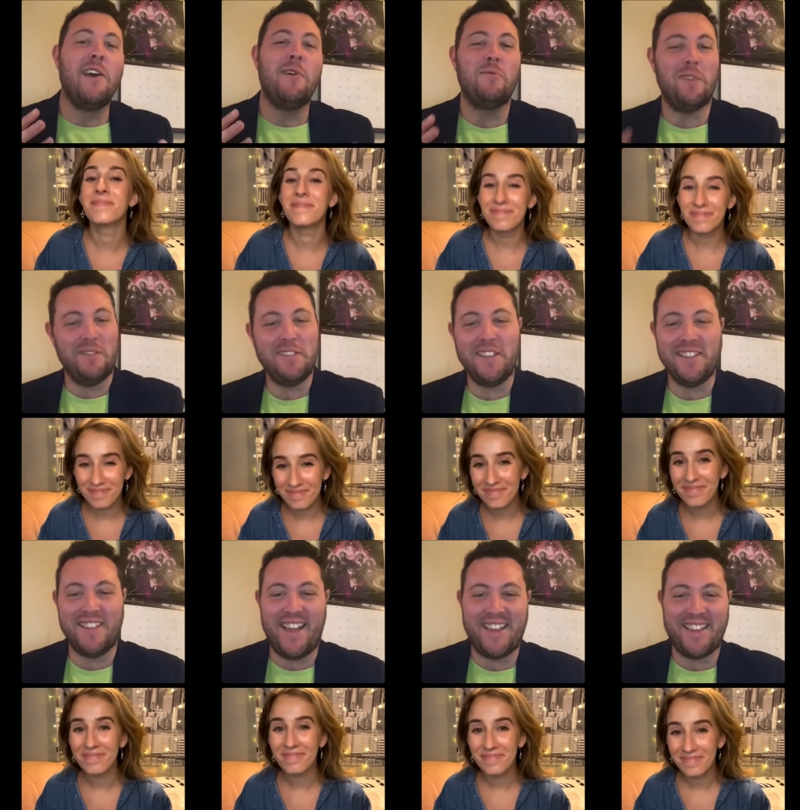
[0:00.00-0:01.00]
Speaker 1: What was it
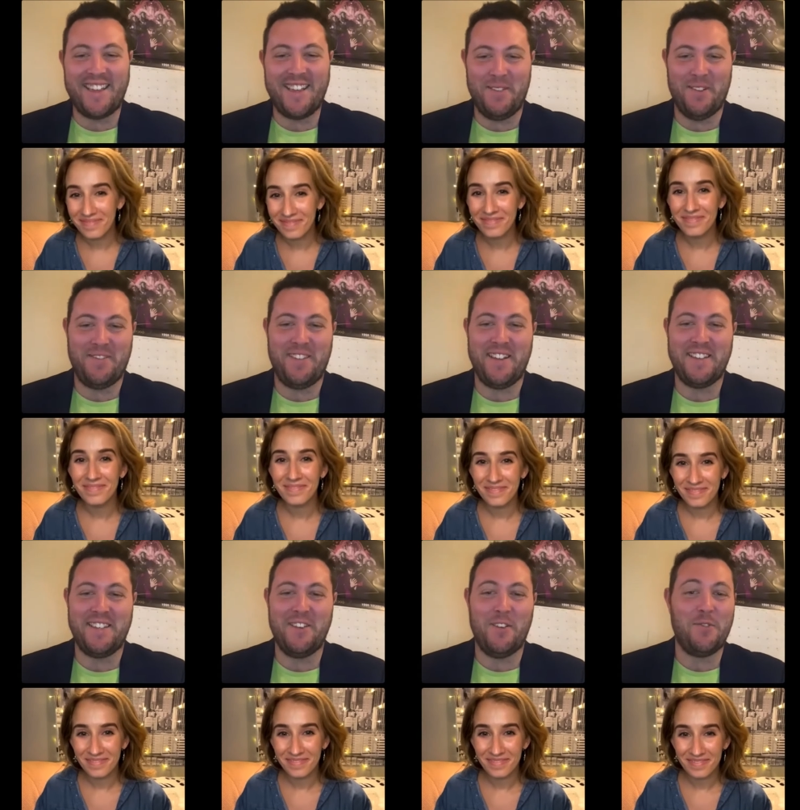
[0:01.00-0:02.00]
like coming up with the
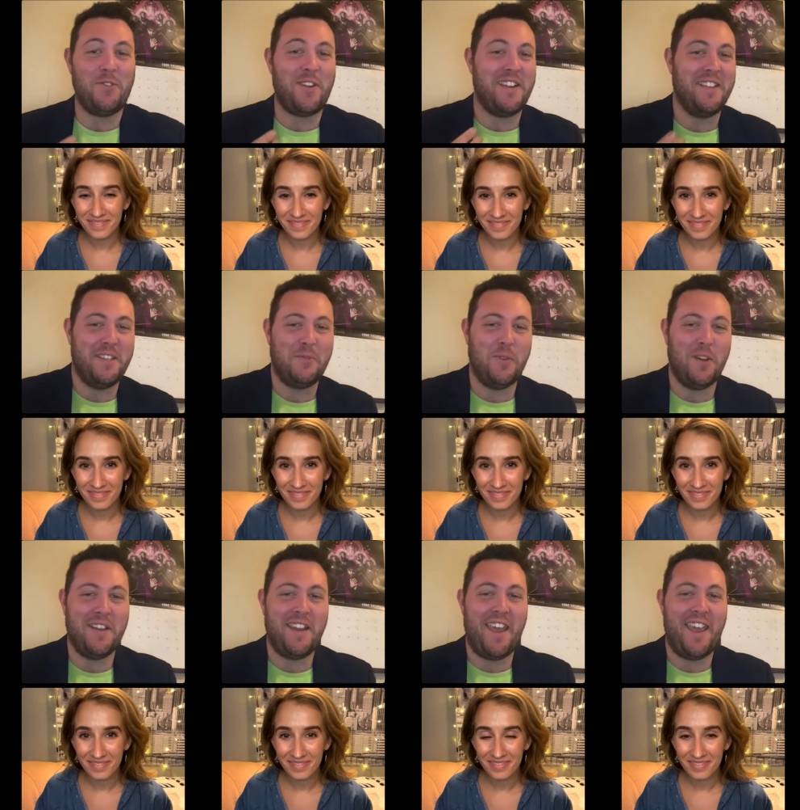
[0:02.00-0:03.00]
idea of creating this
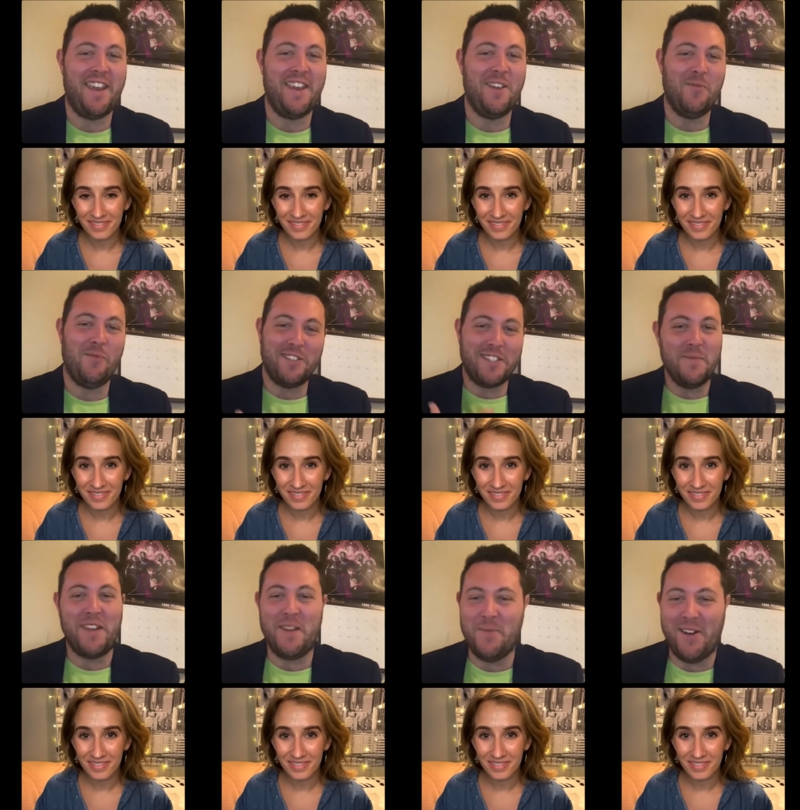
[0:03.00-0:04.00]
one, and what's the
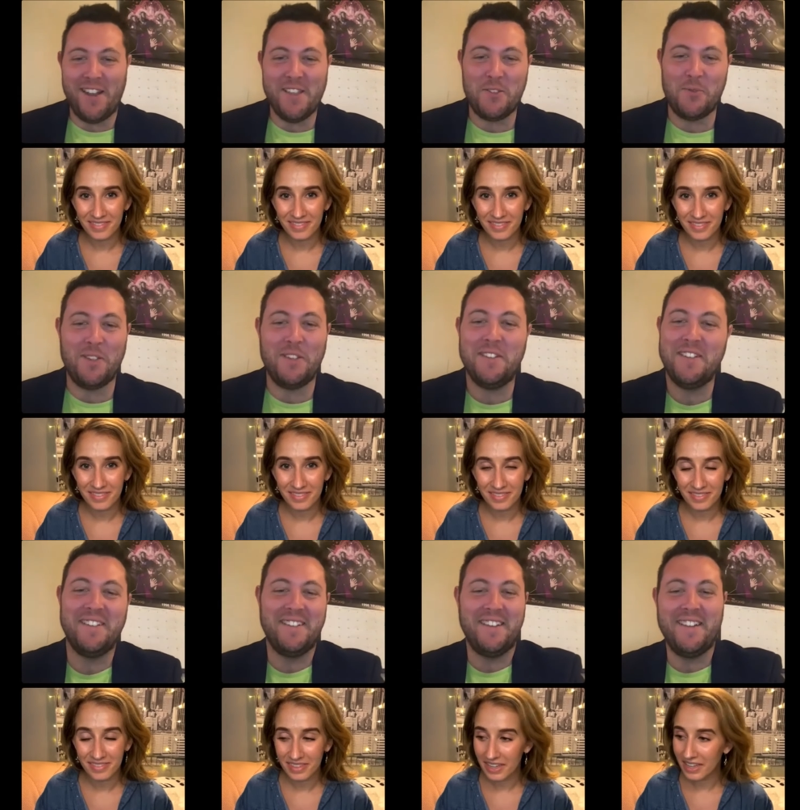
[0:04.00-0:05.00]
meaning behind this one?
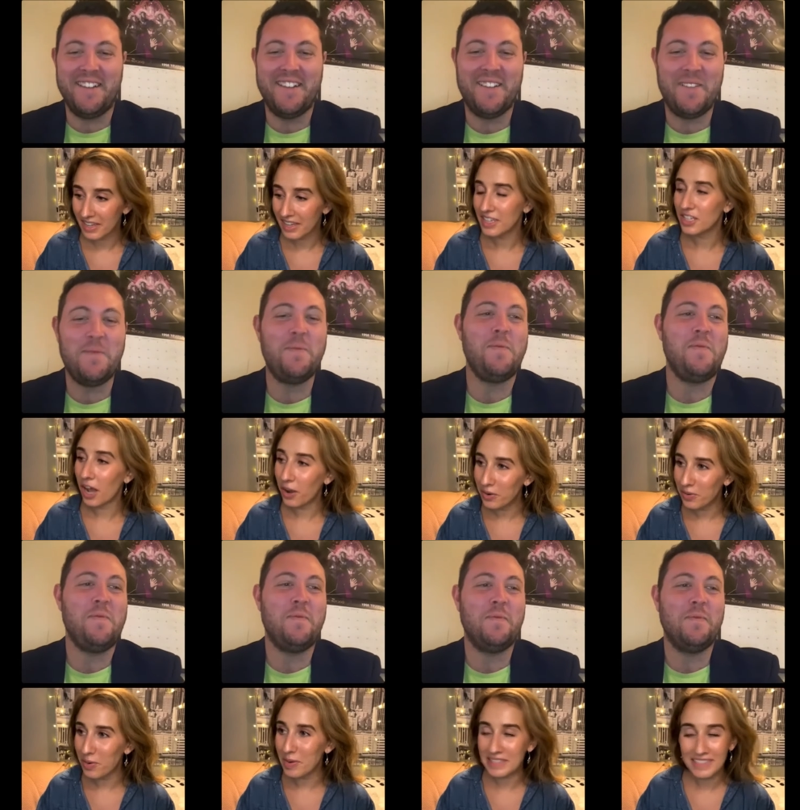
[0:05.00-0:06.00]
Speaker 2: Childhood
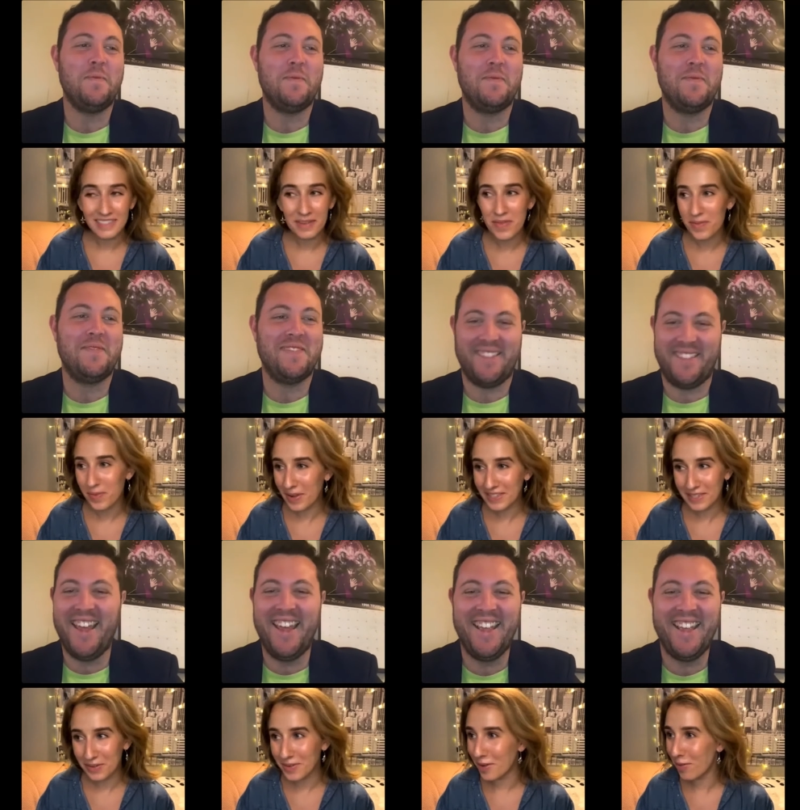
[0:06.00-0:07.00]
Romance. That's a th- that's
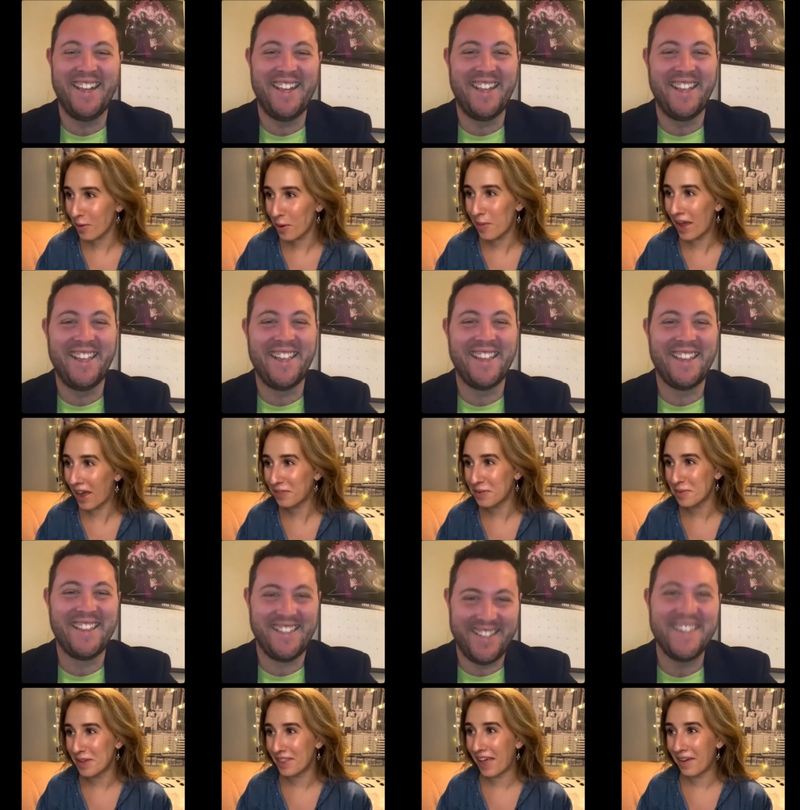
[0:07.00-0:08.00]
a real throwback for
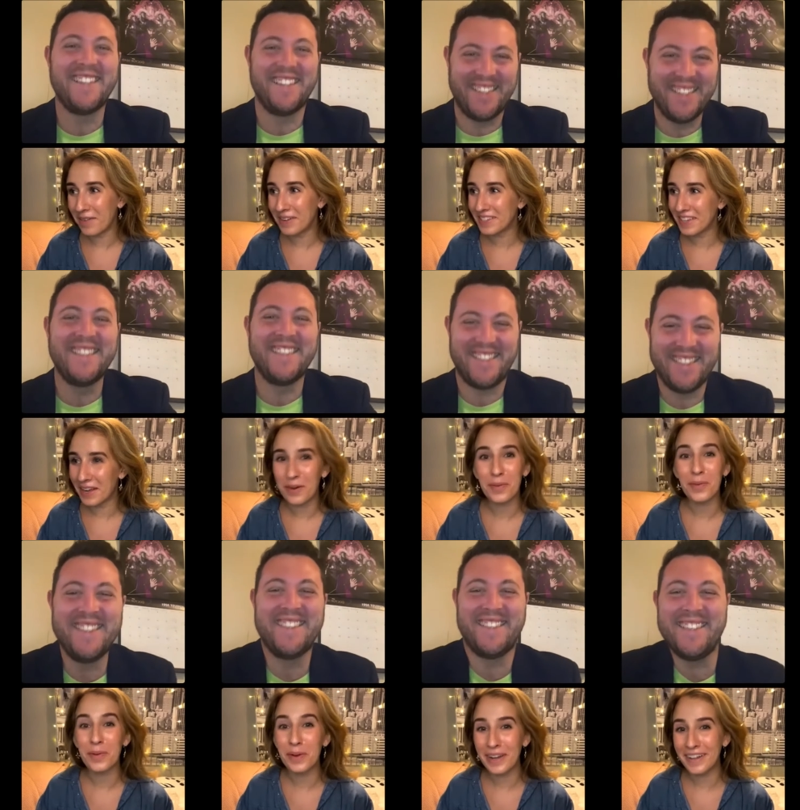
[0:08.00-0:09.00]
me. That one's like a
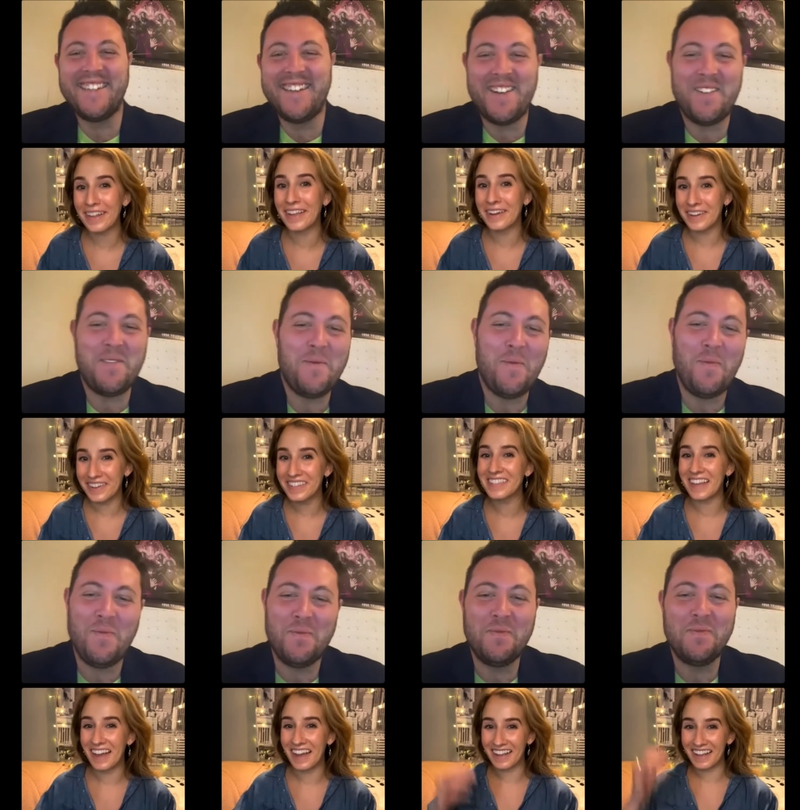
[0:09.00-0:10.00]
really old
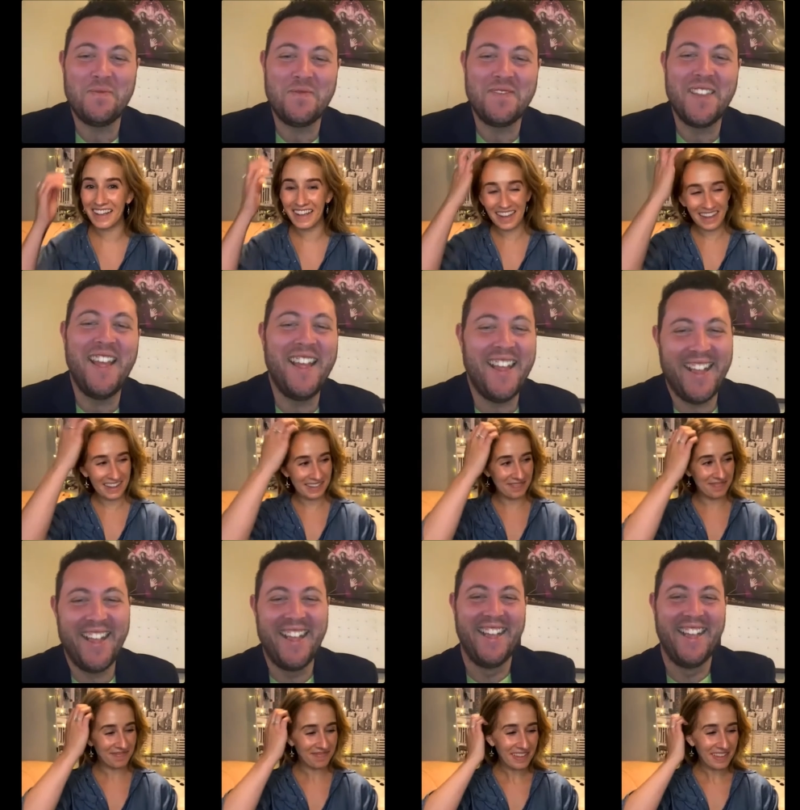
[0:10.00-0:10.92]
song. Um,